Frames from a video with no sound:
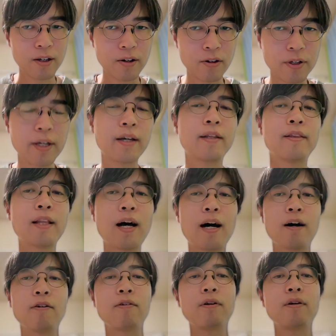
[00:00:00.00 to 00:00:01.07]
Okay,
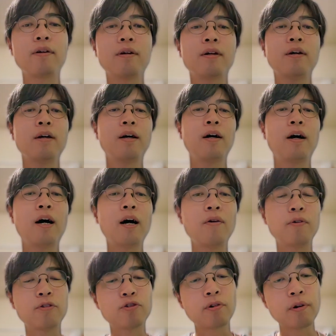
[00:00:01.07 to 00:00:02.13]
now I
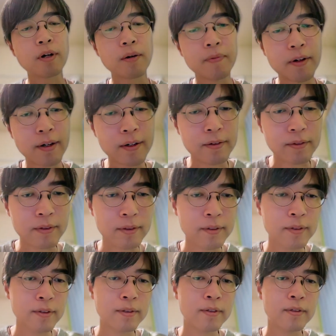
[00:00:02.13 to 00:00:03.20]
will talk about
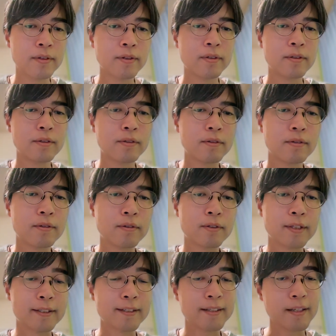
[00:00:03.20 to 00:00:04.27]

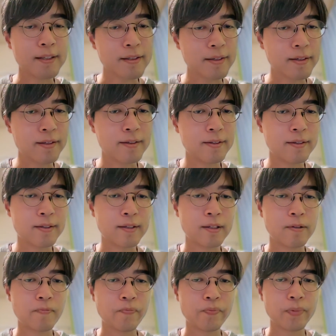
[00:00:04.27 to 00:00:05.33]
the thesis
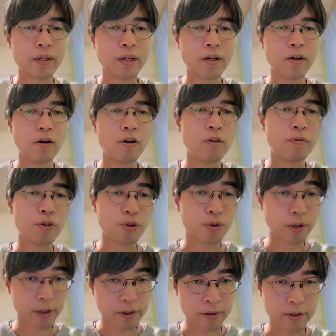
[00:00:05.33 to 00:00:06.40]
of
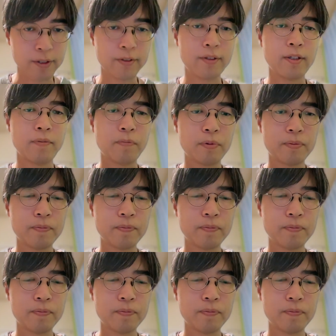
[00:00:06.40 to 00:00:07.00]
your internship.